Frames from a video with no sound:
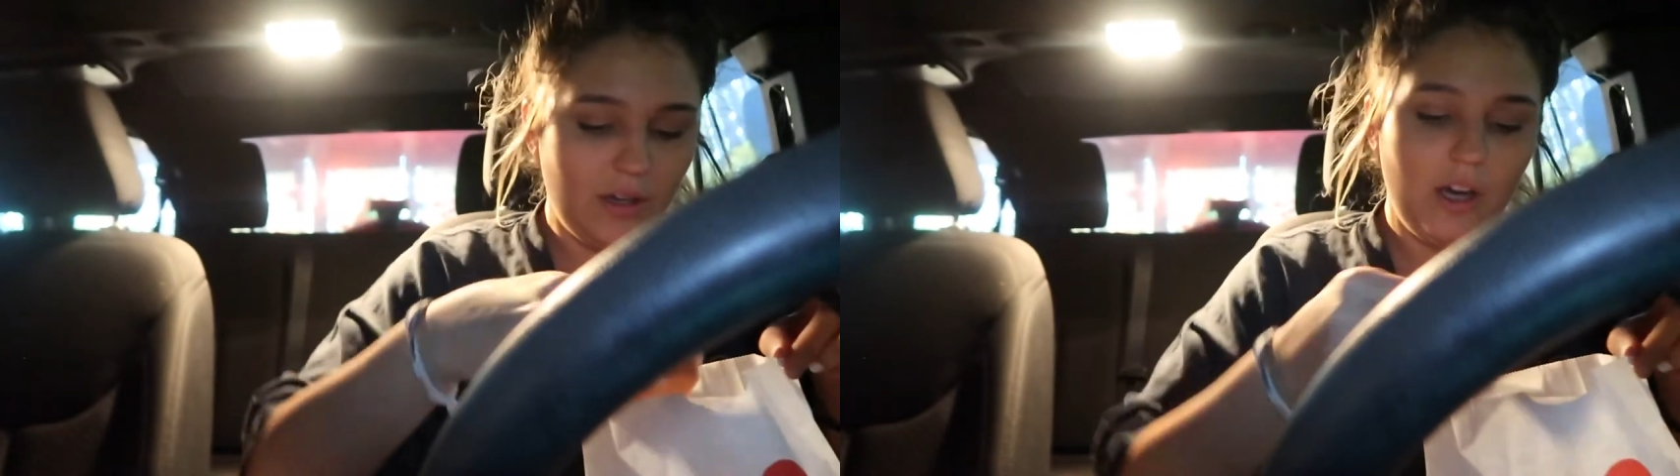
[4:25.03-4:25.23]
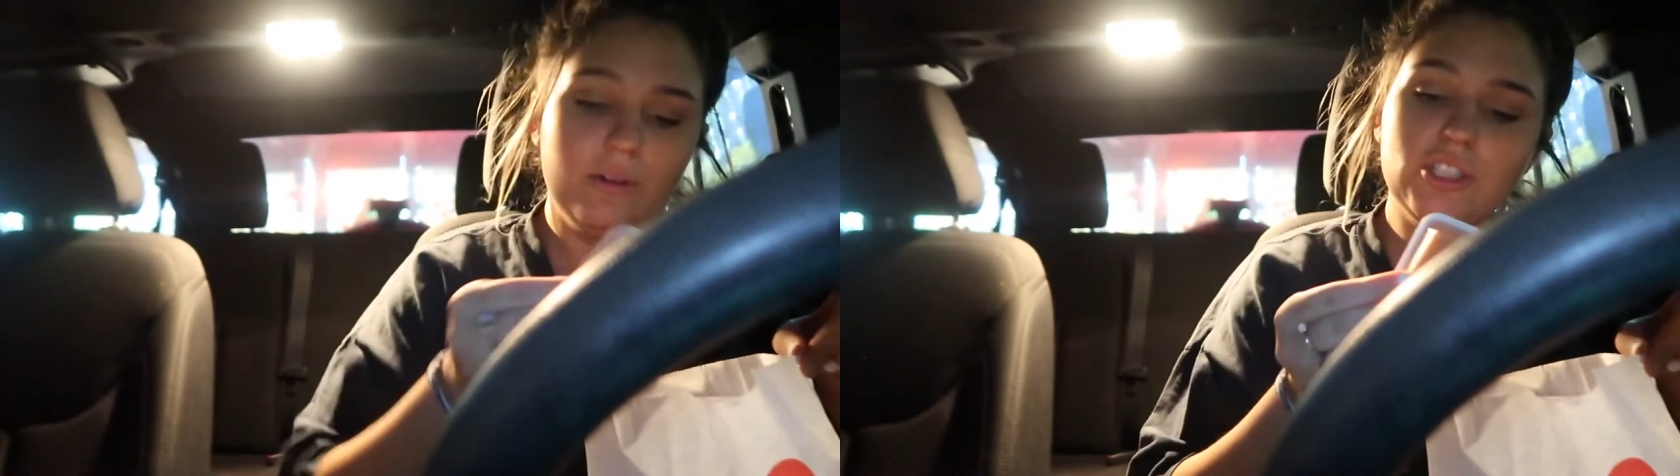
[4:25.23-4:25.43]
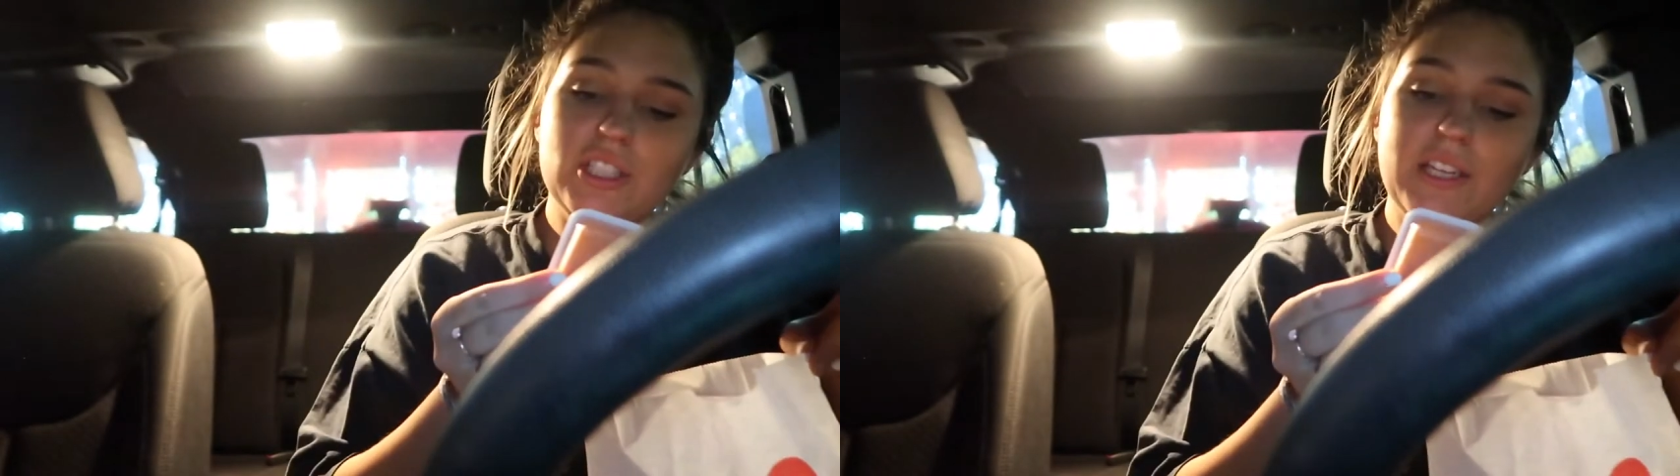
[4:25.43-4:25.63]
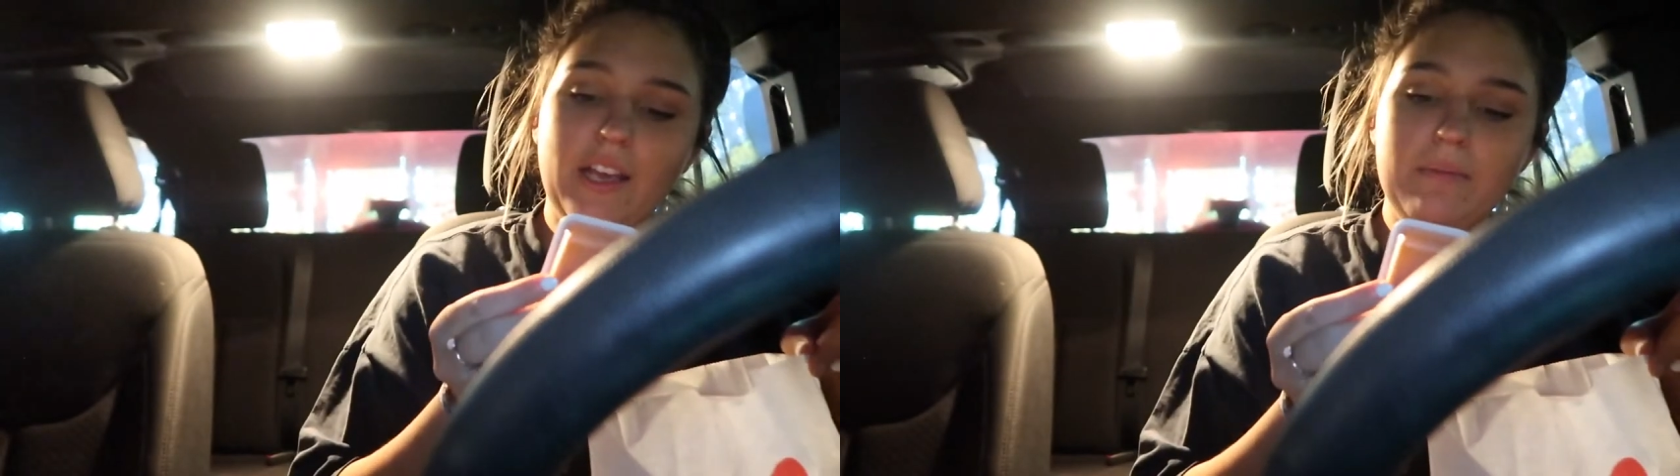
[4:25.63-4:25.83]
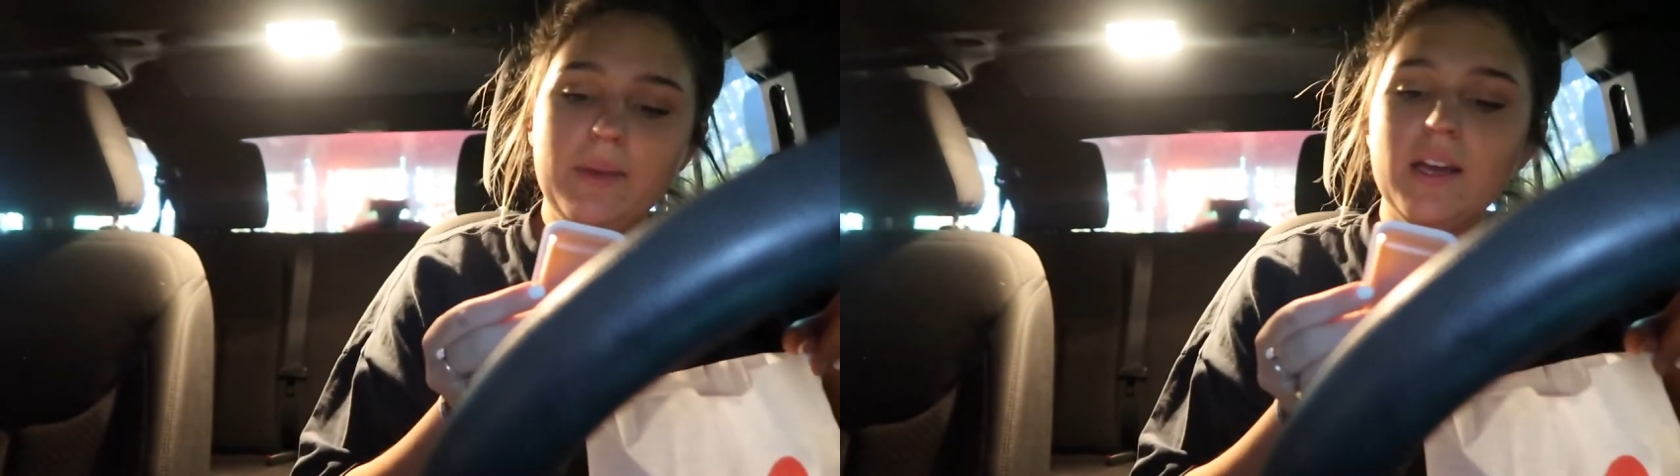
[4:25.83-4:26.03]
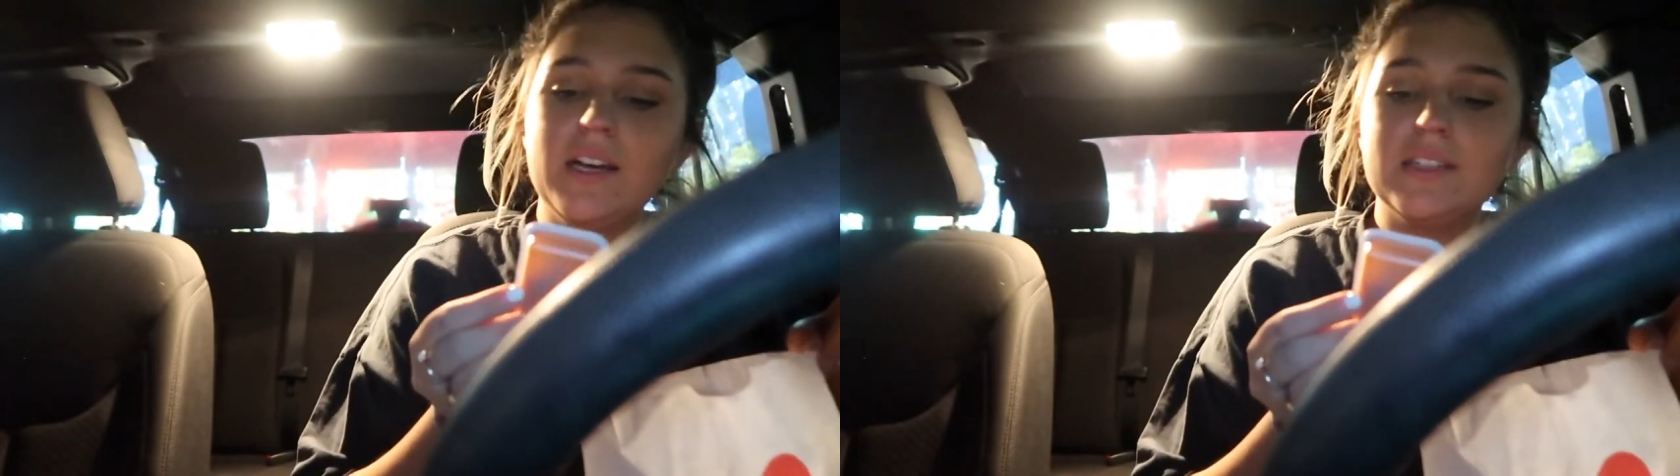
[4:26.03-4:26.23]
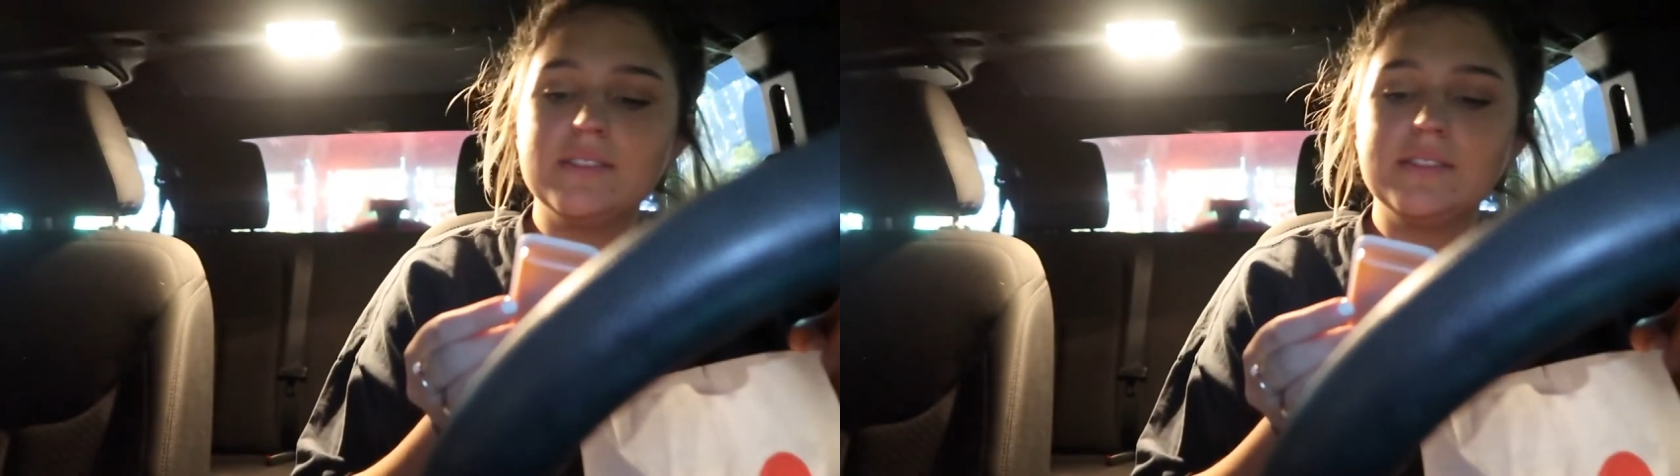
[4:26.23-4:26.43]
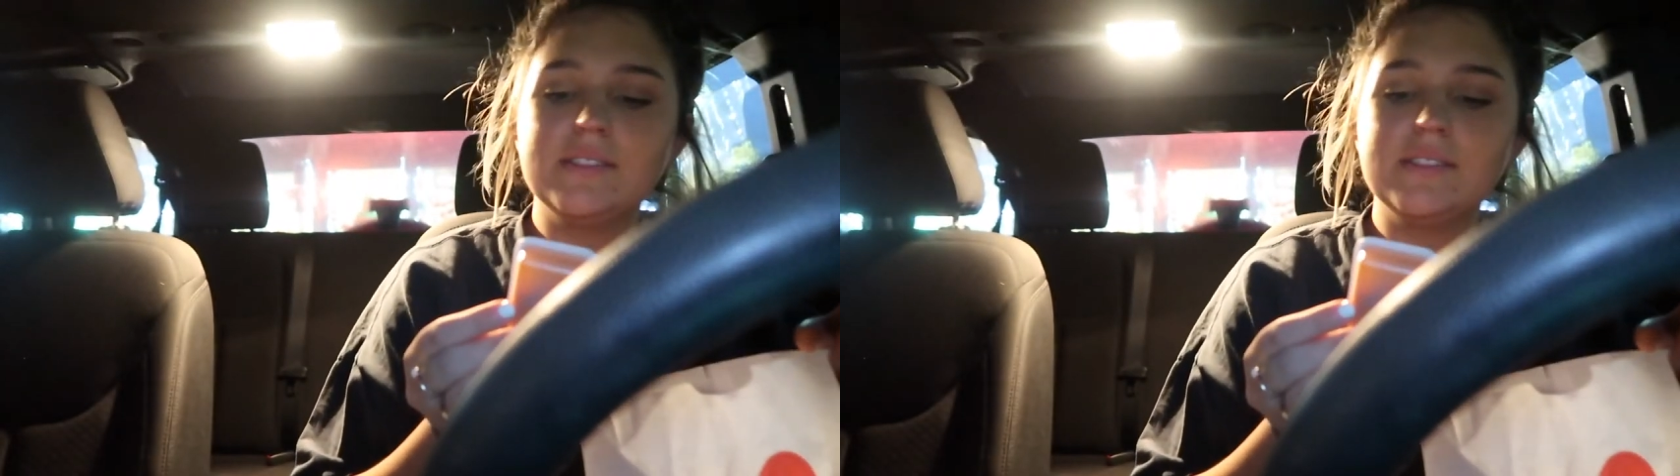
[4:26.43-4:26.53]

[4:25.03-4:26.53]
Oh, and she gave me a